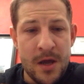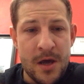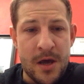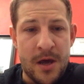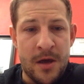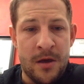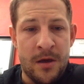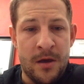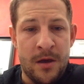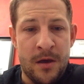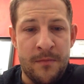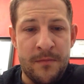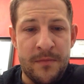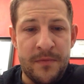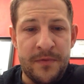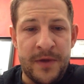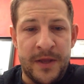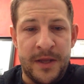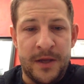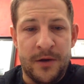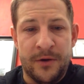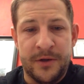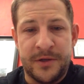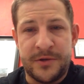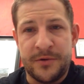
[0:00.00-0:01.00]
Then
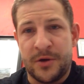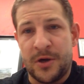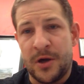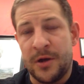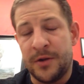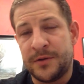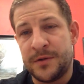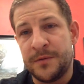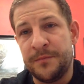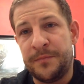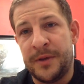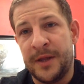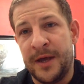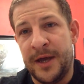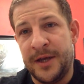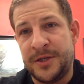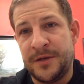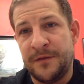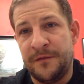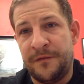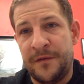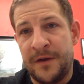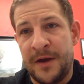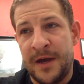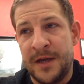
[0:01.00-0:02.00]
you go into a
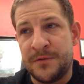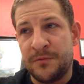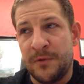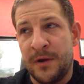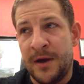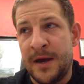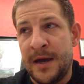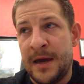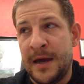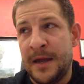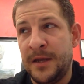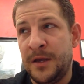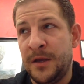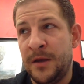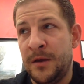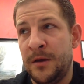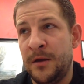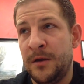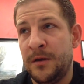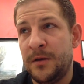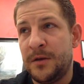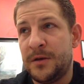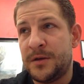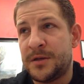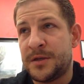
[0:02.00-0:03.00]
contemplation phase where you